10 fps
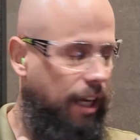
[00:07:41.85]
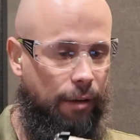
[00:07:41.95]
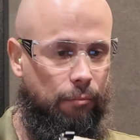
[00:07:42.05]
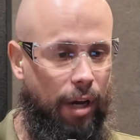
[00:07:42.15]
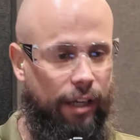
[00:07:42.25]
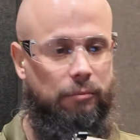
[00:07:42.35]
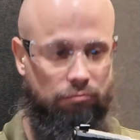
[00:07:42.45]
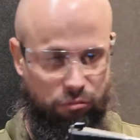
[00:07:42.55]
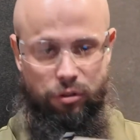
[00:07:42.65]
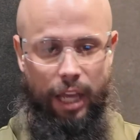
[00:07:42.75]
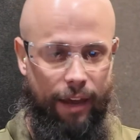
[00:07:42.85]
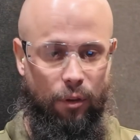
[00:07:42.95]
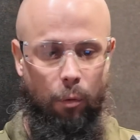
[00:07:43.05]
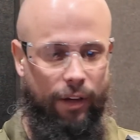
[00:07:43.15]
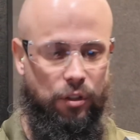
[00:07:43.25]
I might have
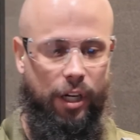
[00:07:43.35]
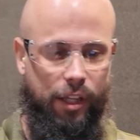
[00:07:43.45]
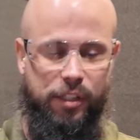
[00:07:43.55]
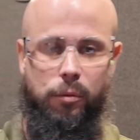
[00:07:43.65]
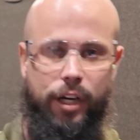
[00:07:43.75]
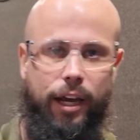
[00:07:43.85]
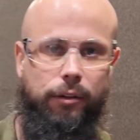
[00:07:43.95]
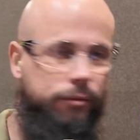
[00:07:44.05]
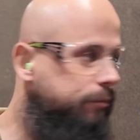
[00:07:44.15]
to try this one out.